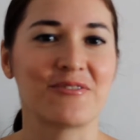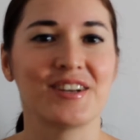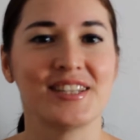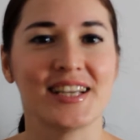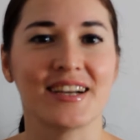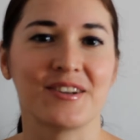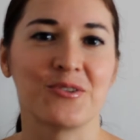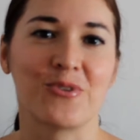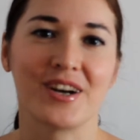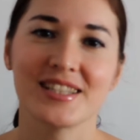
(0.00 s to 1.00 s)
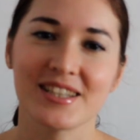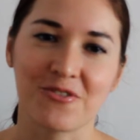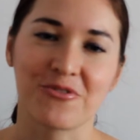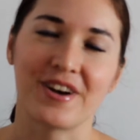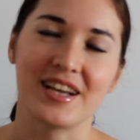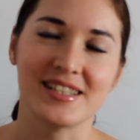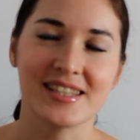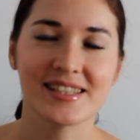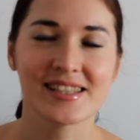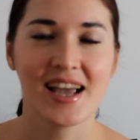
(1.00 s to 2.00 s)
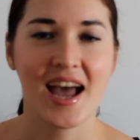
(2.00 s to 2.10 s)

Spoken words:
3 secret words or phrases